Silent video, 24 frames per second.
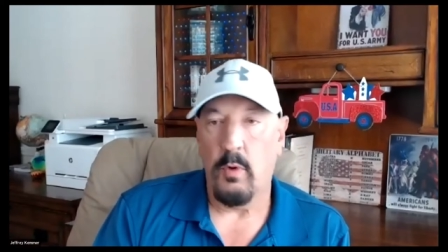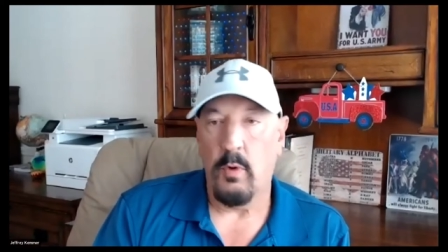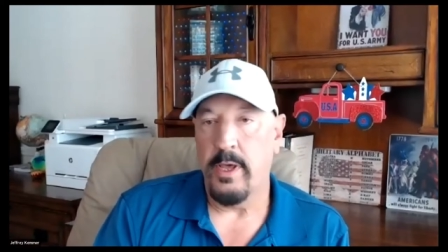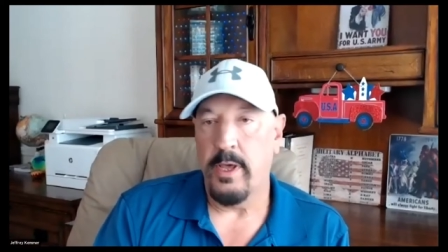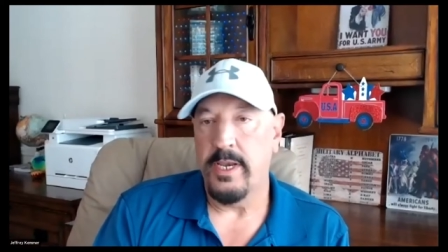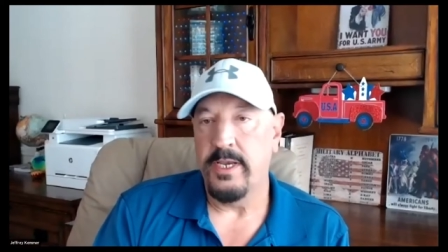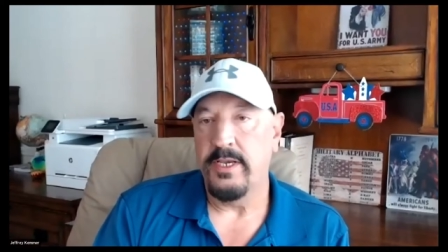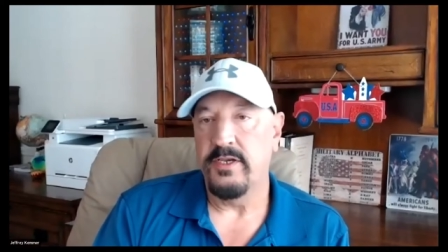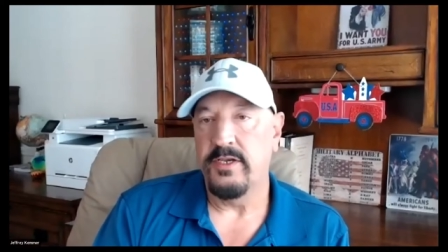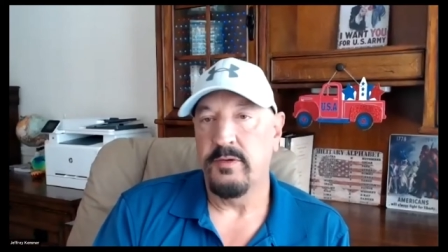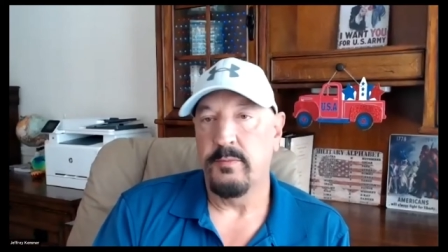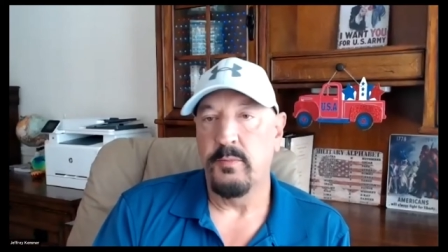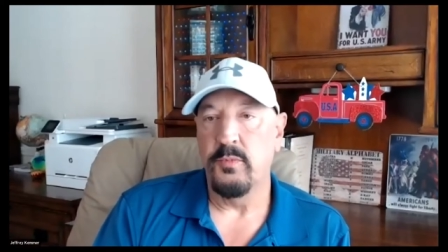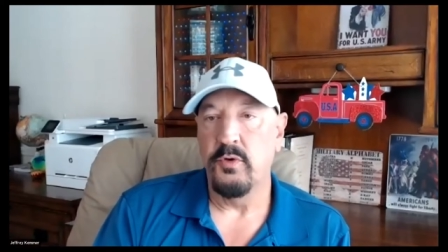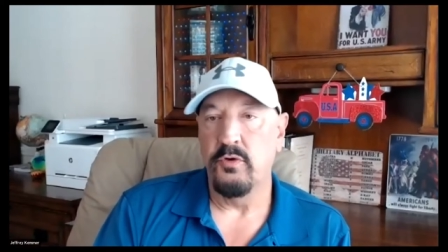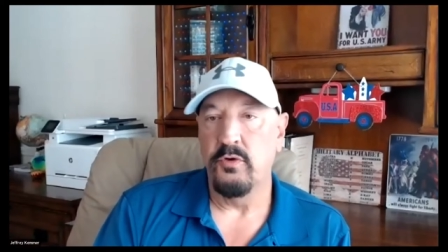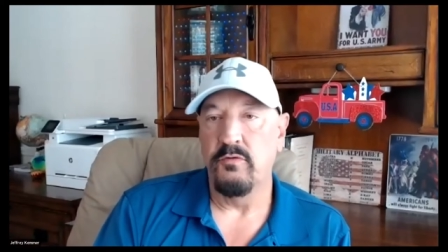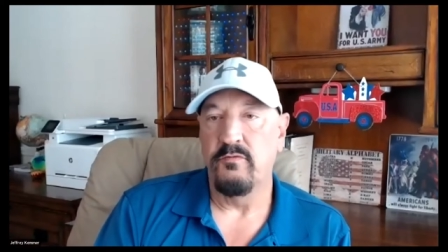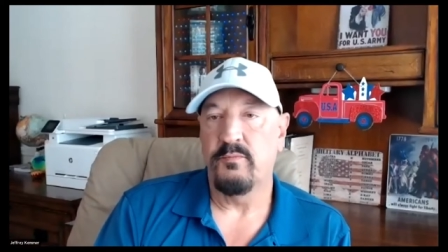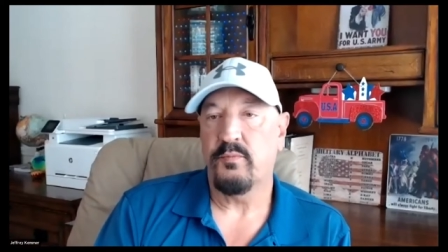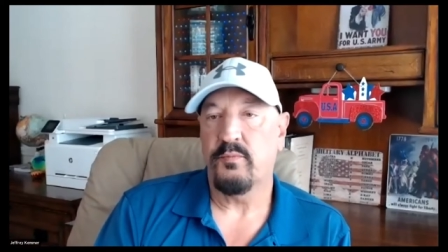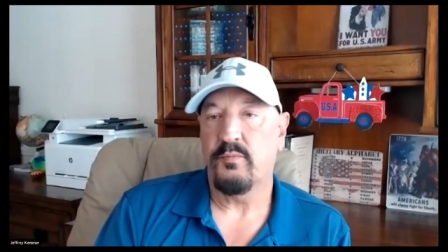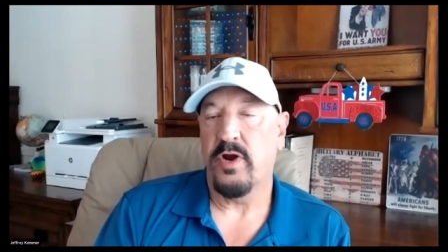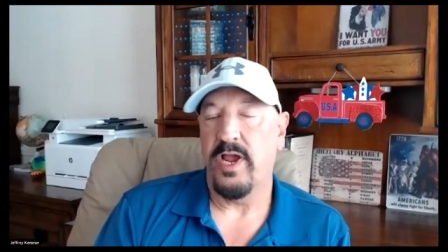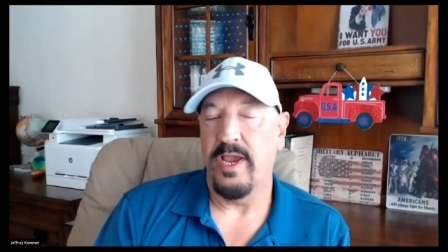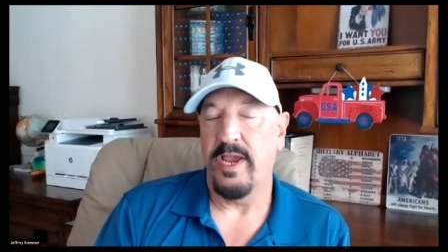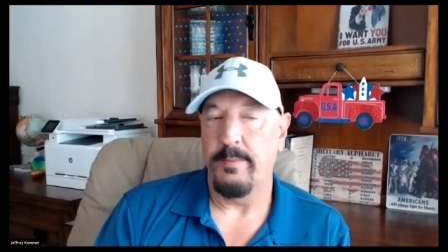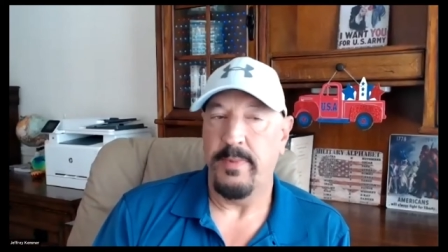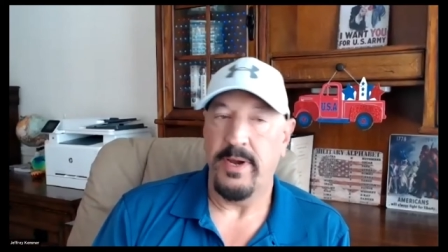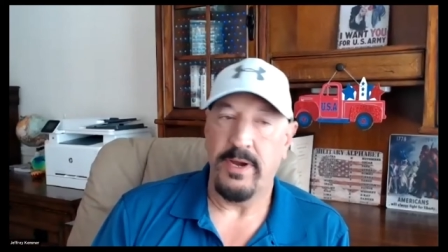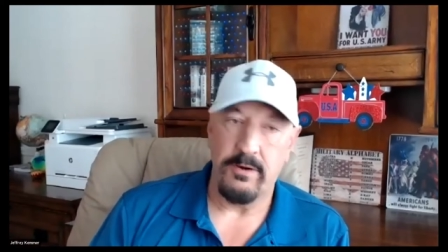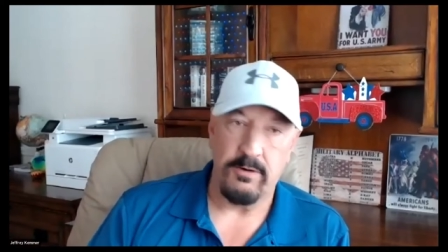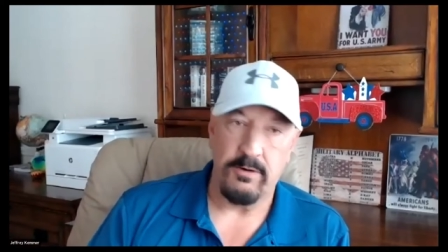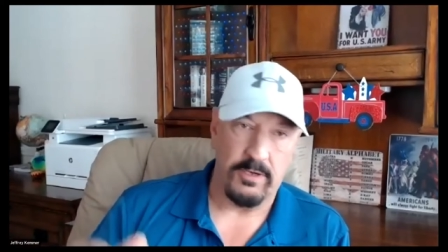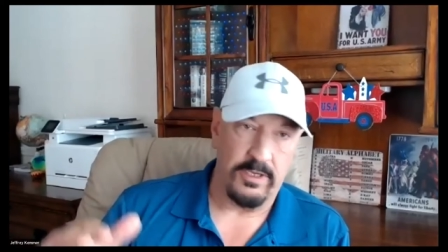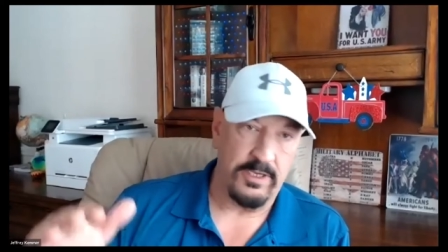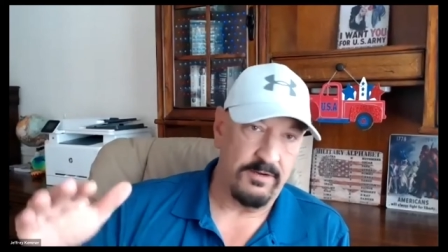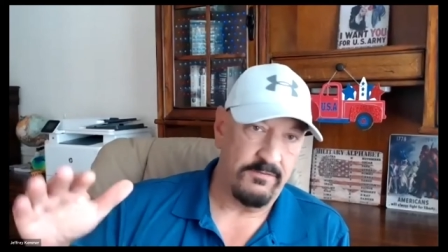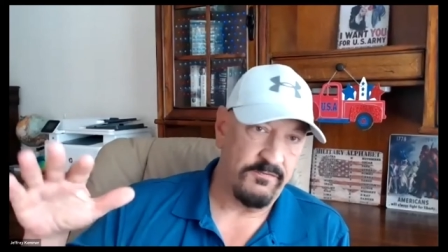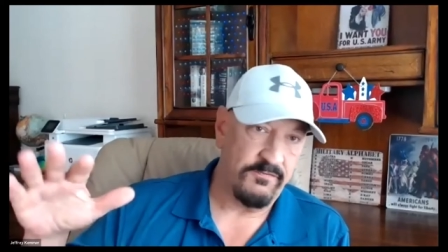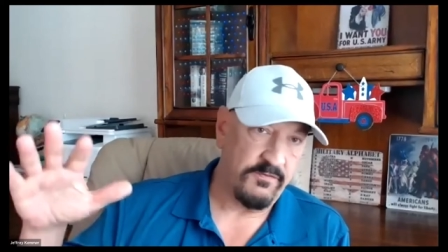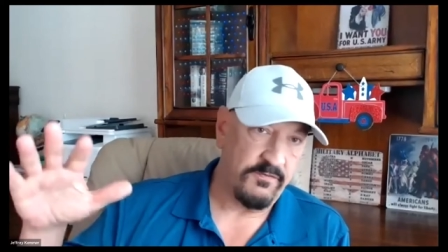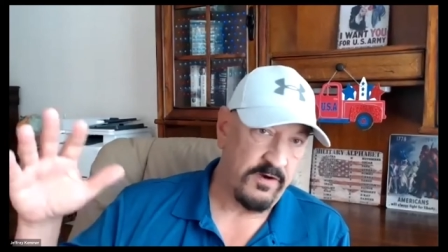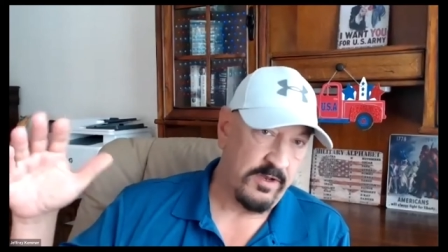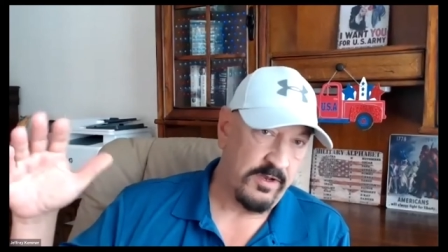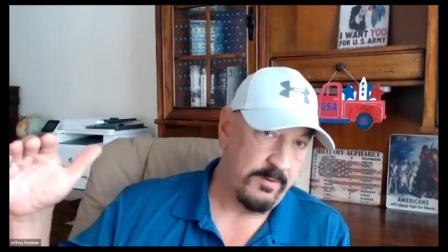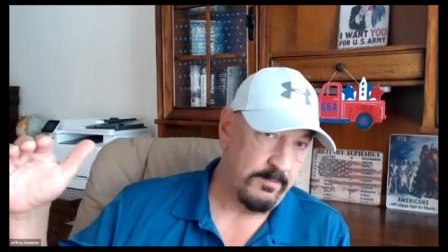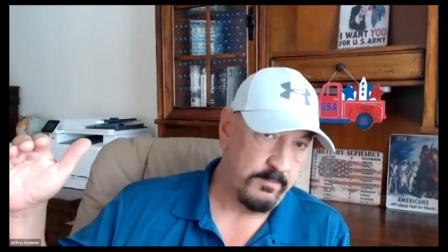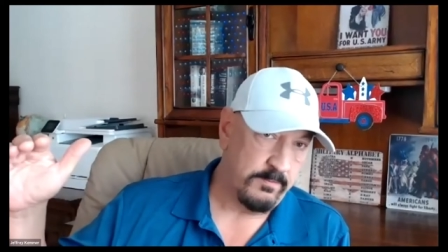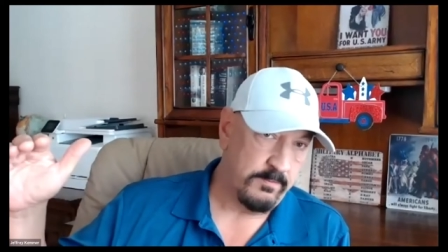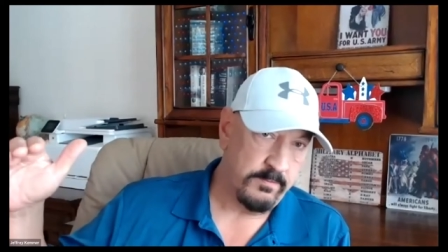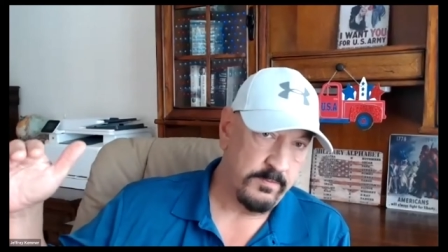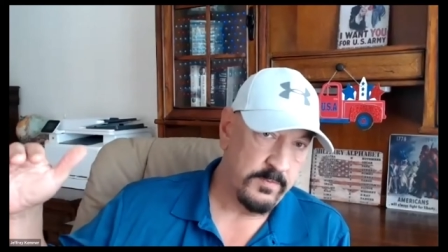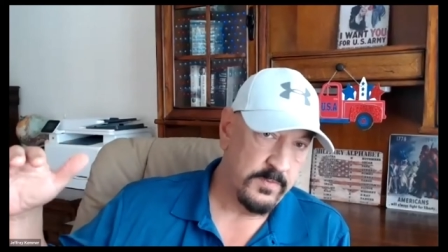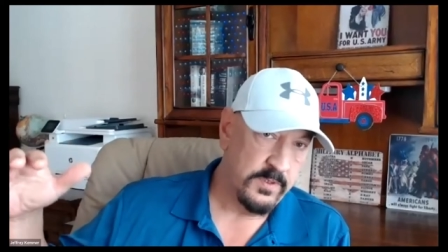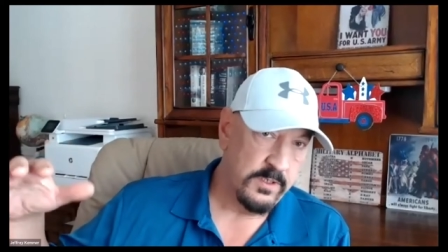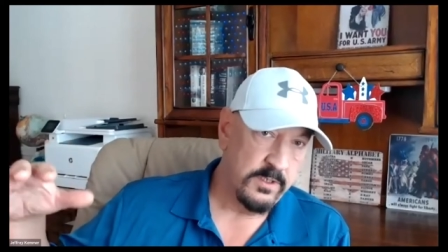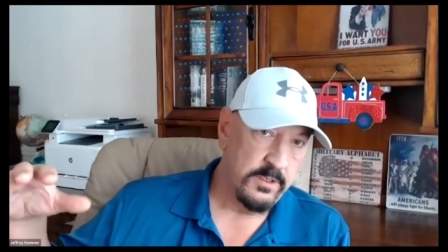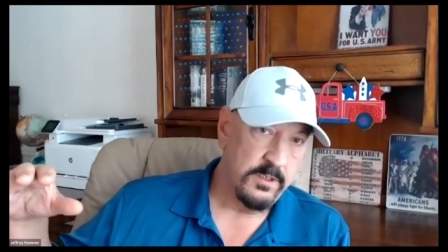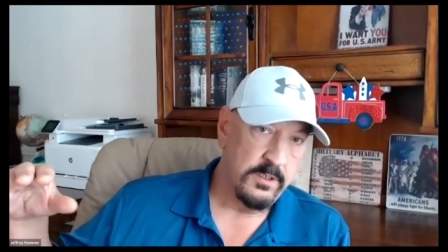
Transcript: wanting to move primarily from